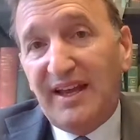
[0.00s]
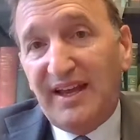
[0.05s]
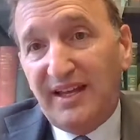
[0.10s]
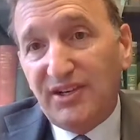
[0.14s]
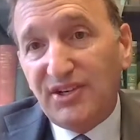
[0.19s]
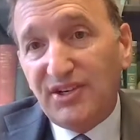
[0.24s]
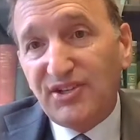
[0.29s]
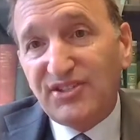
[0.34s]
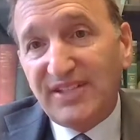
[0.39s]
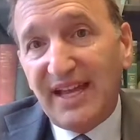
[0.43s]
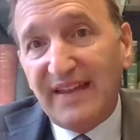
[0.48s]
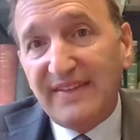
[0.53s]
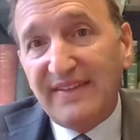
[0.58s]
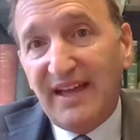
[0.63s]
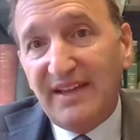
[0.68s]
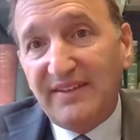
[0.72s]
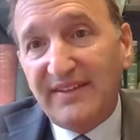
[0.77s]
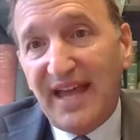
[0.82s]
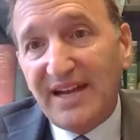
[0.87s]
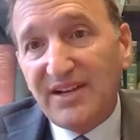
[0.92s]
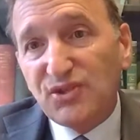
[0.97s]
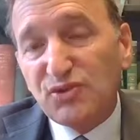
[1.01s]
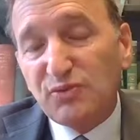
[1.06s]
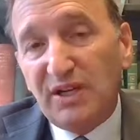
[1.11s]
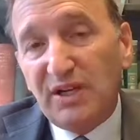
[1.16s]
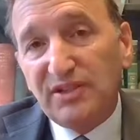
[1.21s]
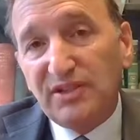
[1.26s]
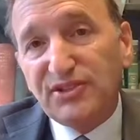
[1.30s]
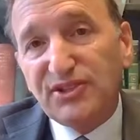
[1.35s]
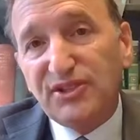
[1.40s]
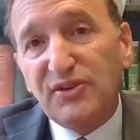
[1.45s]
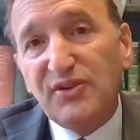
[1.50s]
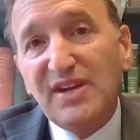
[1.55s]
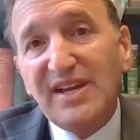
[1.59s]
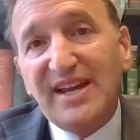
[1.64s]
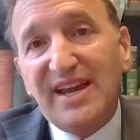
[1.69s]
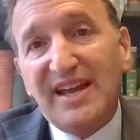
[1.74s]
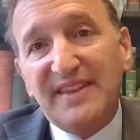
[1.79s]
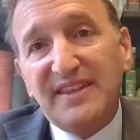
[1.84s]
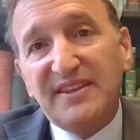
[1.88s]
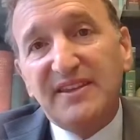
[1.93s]
I understand that as well
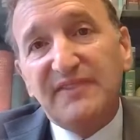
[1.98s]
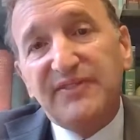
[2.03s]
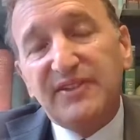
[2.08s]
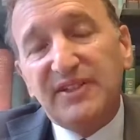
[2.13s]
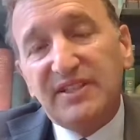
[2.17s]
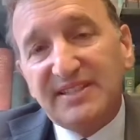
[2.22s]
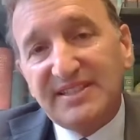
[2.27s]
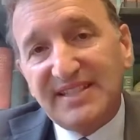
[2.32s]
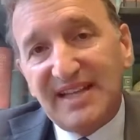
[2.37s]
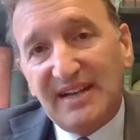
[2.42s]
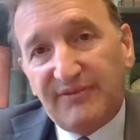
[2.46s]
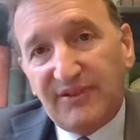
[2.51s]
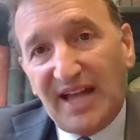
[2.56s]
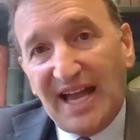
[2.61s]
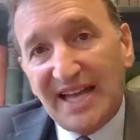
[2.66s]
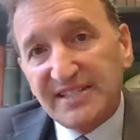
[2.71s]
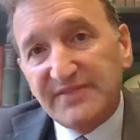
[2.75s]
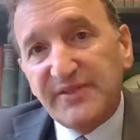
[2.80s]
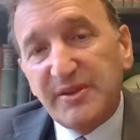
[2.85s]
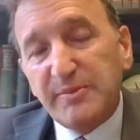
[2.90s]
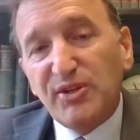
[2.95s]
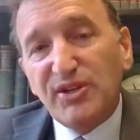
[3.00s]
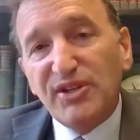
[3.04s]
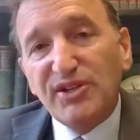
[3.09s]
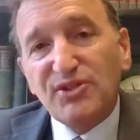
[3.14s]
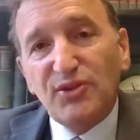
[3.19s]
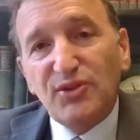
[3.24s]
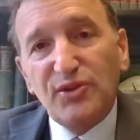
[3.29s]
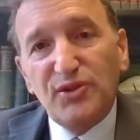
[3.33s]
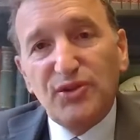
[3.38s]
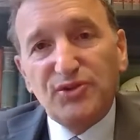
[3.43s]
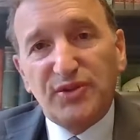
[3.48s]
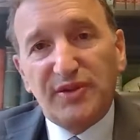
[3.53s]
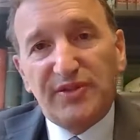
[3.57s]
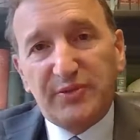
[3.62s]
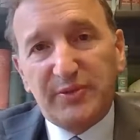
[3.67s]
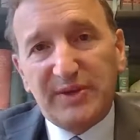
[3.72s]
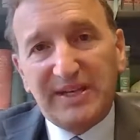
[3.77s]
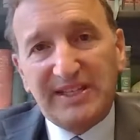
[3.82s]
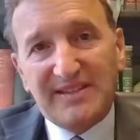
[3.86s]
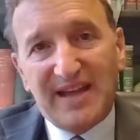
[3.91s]
too. And then the philosophy of beauty. So those are
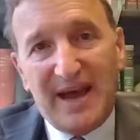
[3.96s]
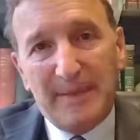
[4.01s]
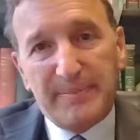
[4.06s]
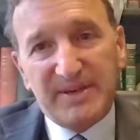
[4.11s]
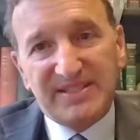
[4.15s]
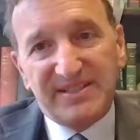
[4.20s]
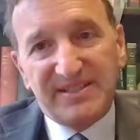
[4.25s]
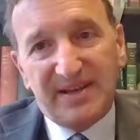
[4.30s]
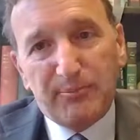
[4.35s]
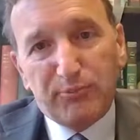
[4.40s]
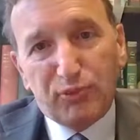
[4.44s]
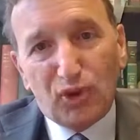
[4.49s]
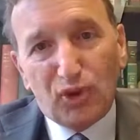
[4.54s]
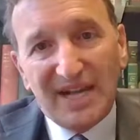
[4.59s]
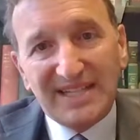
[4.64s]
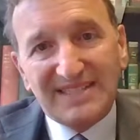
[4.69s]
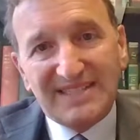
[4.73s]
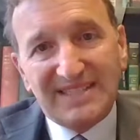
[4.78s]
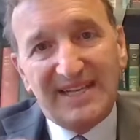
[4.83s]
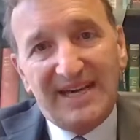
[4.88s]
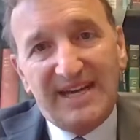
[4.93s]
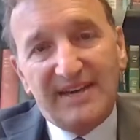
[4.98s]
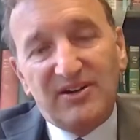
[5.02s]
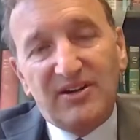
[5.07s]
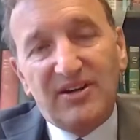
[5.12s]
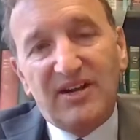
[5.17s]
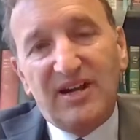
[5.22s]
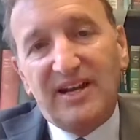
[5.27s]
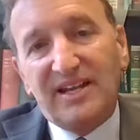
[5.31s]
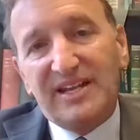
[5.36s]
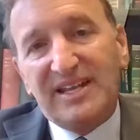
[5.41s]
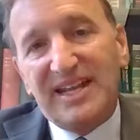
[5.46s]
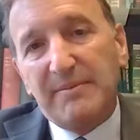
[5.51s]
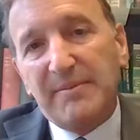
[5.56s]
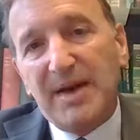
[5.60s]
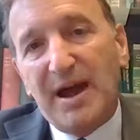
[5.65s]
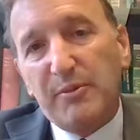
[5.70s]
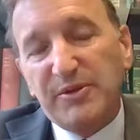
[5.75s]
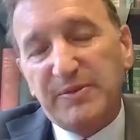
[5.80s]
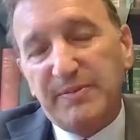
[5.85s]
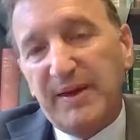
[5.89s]
3 topics I brought together, and I
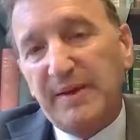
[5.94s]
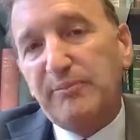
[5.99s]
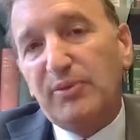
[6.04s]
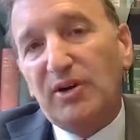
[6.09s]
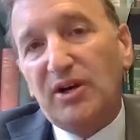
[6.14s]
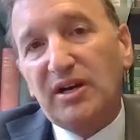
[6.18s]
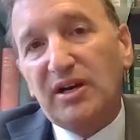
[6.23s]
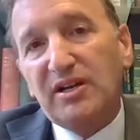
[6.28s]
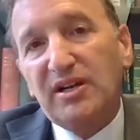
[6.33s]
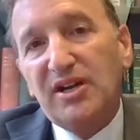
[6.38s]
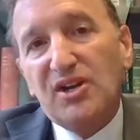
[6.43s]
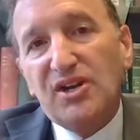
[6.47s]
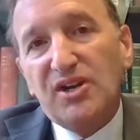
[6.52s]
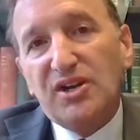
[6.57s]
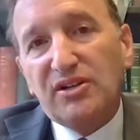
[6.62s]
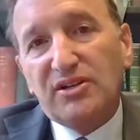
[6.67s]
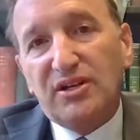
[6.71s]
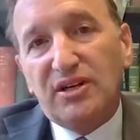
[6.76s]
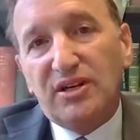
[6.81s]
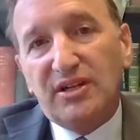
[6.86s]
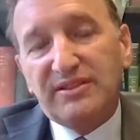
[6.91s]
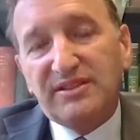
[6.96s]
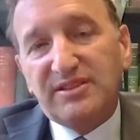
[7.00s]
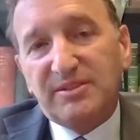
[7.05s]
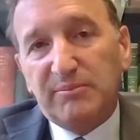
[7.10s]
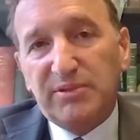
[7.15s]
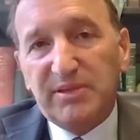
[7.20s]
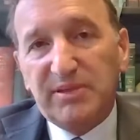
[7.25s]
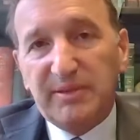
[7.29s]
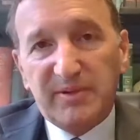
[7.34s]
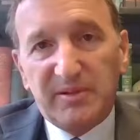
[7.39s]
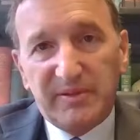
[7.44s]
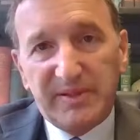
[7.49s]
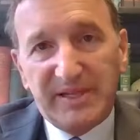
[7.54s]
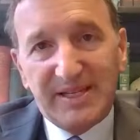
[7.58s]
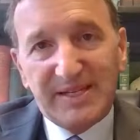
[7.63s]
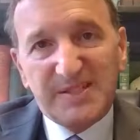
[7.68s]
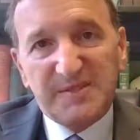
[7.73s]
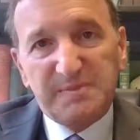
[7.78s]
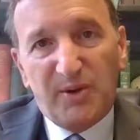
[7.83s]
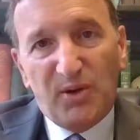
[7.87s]
came out with my book called
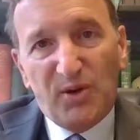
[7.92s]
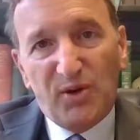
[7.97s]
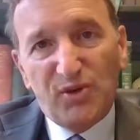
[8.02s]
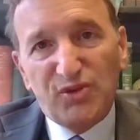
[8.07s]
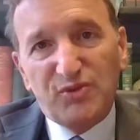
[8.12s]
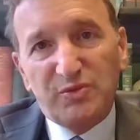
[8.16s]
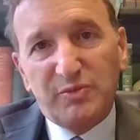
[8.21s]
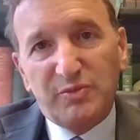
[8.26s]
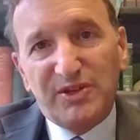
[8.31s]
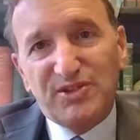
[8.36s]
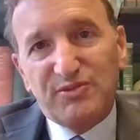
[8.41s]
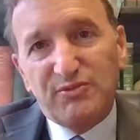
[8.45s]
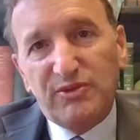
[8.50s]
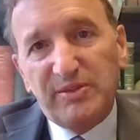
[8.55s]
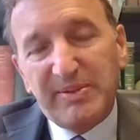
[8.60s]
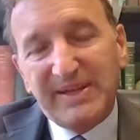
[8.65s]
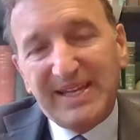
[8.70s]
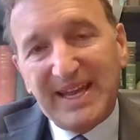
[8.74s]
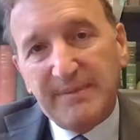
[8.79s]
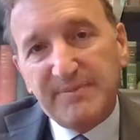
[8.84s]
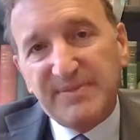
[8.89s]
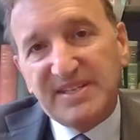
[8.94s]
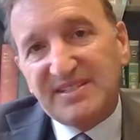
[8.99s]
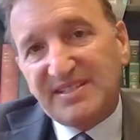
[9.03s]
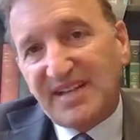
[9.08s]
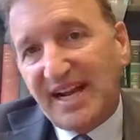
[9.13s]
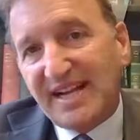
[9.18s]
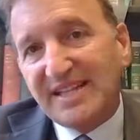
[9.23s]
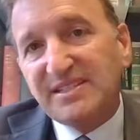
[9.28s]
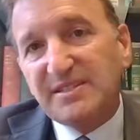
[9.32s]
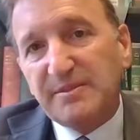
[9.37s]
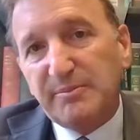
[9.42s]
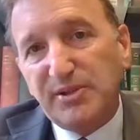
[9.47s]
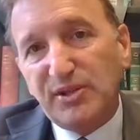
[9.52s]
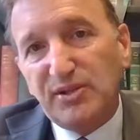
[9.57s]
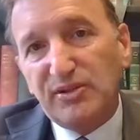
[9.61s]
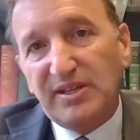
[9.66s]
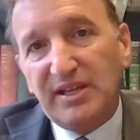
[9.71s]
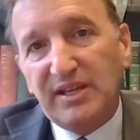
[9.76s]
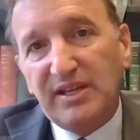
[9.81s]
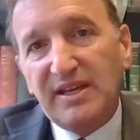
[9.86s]
Subliminally Exposed, which really became the science of
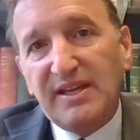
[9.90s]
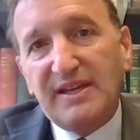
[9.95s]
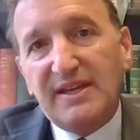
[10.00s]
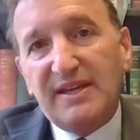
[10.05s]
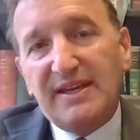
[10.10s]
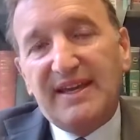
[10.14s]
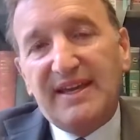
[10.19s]
beauty.